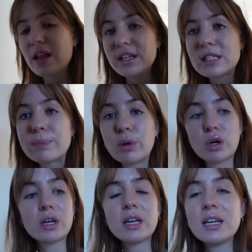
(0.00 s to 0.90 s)
This
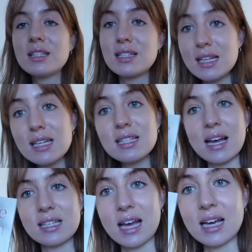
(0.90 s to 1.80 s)
book is 6
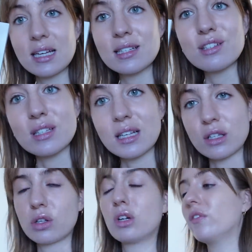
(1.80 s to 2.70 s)
essays, as it says
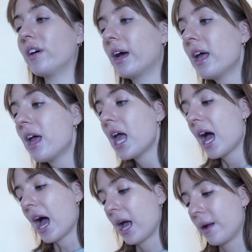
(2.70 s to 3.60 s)
on the cover,
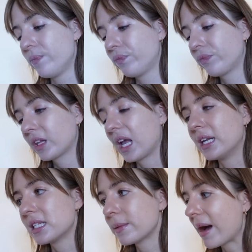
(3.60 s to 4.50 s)
and
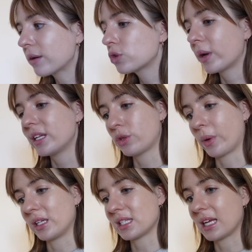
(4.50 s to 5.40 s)
it's about
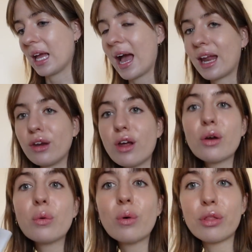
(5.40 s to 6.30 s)
2020, and
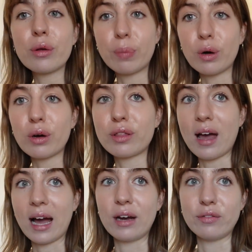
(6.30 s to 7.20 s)
no other book
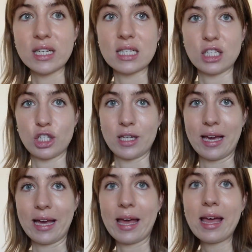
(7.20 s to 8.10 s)
that I read this
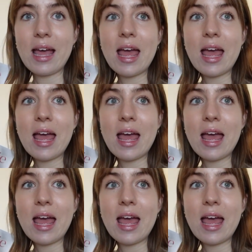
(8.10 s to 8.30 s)
year